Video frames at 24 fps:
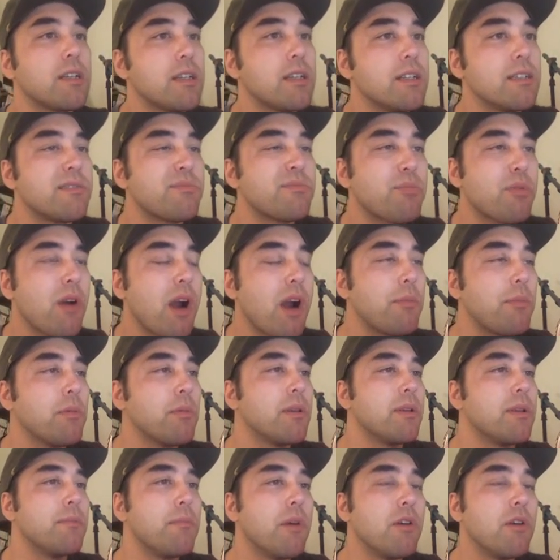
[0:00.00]
is
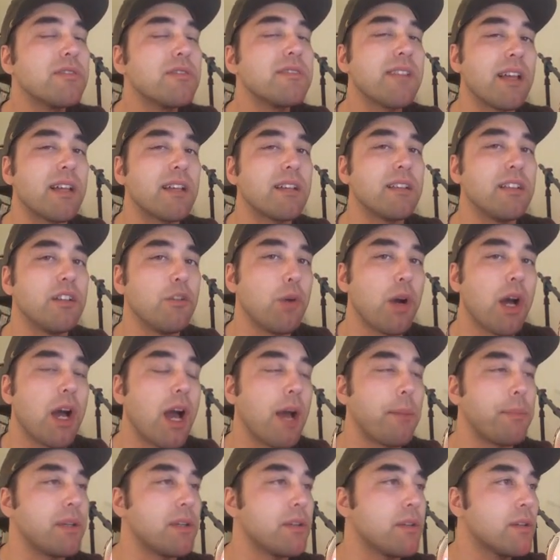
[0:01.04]
probably most likely what
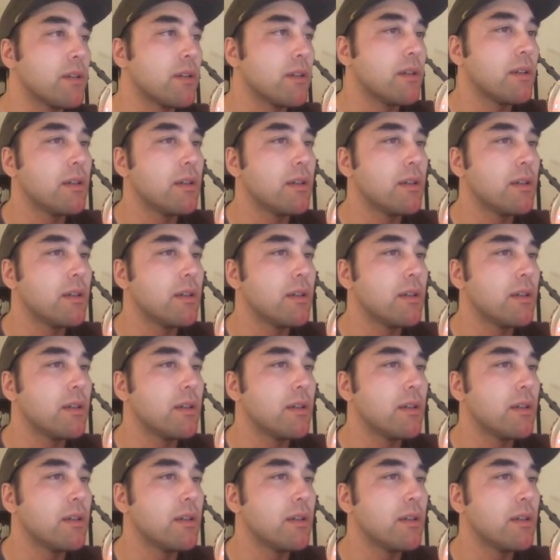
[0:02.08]
happened.